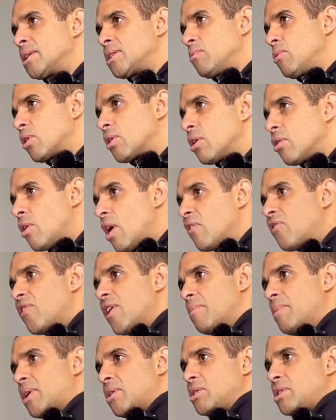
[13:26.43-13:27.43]
so I'm not going to
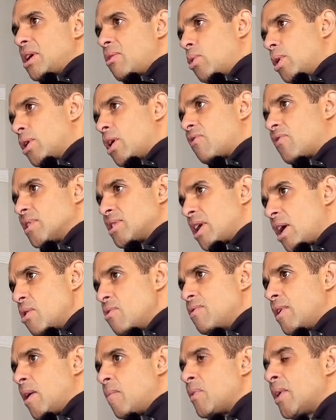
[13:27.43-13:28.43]
offer because they want offers
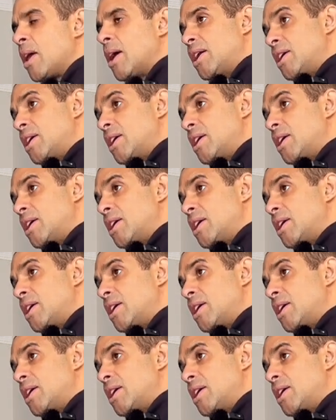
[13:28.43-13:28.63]
over.